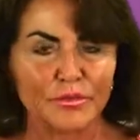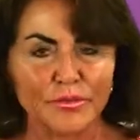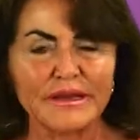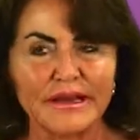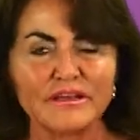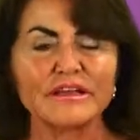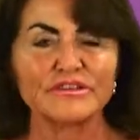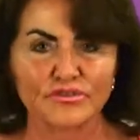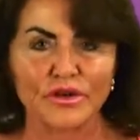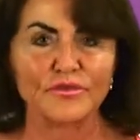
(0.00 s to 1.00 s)
But we need
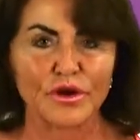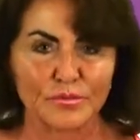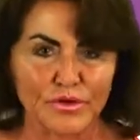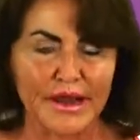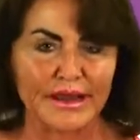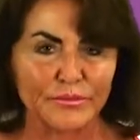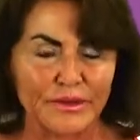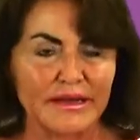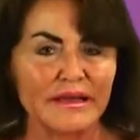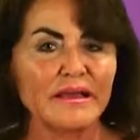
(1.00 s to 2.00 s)
cholesterol for our brain. We
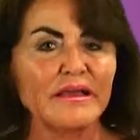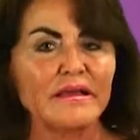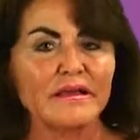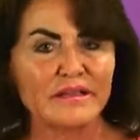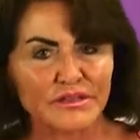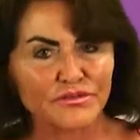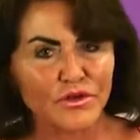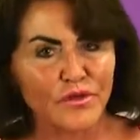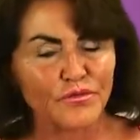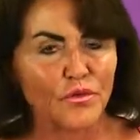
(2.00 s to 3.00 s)
need
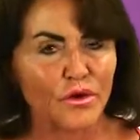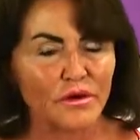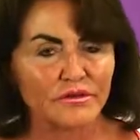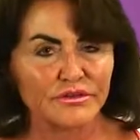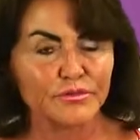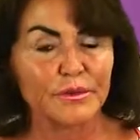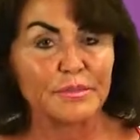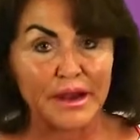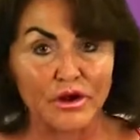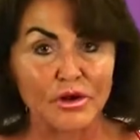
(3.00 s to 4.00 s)
cholesterol for to
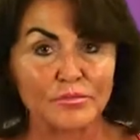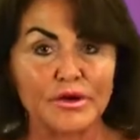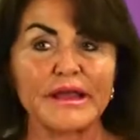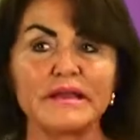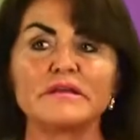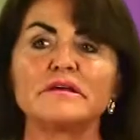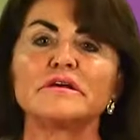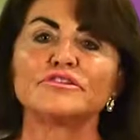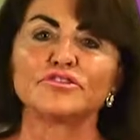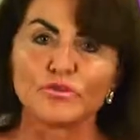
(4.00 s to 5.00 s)
repair our brain,
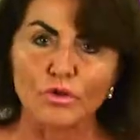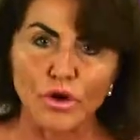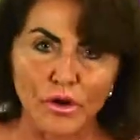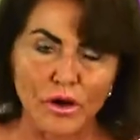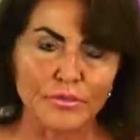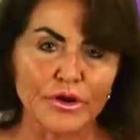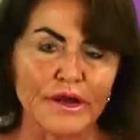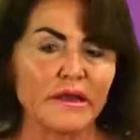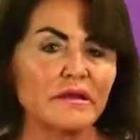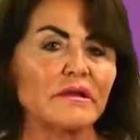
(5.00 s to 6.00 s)
to grow our
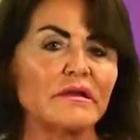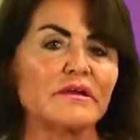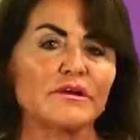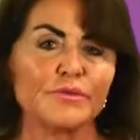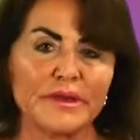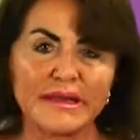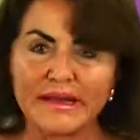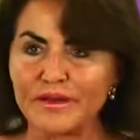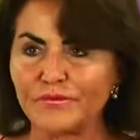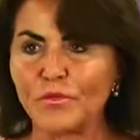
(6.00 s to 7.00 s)
brain. We
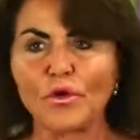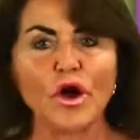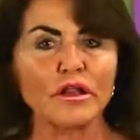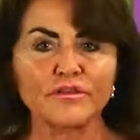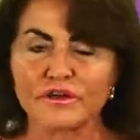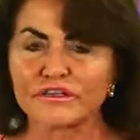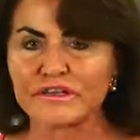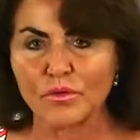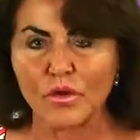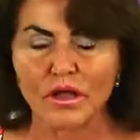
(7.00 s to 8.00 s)
need it for all of our
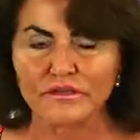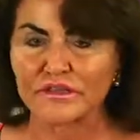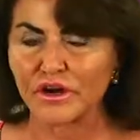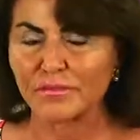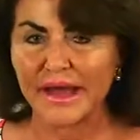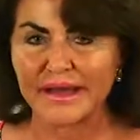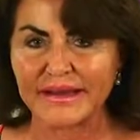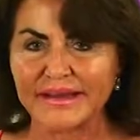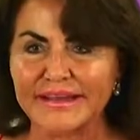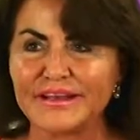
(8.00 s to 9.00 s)
cell walls in our
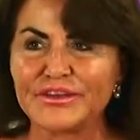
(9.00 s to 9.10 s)
body.